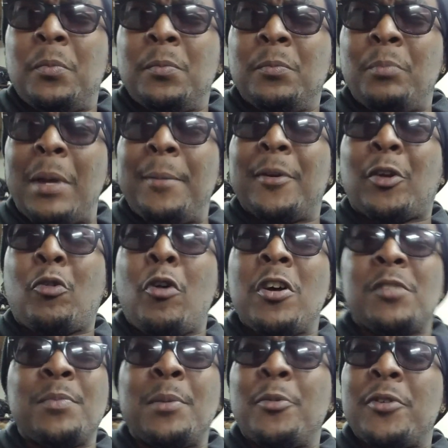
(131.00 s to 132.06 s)
Maybe the
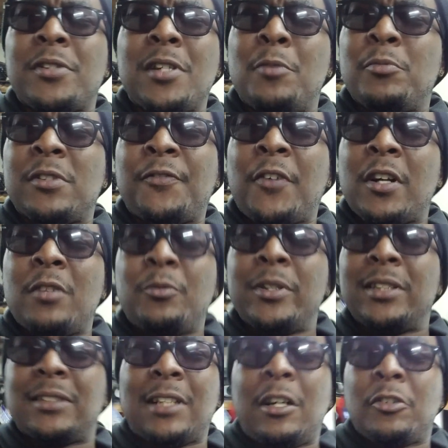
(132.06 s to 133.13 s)
cross member or something was fucking
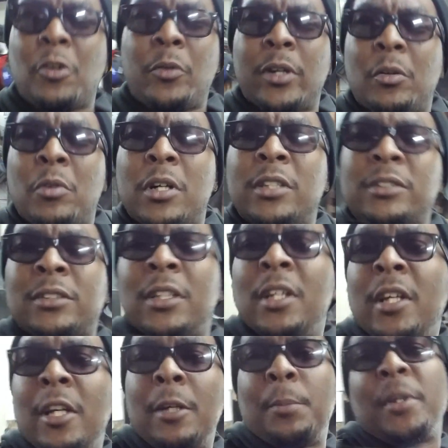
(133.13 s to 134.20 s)
with us. I don't know what it was
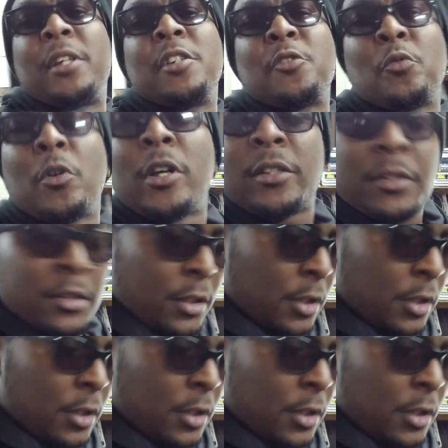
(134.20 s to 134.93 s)
because rust.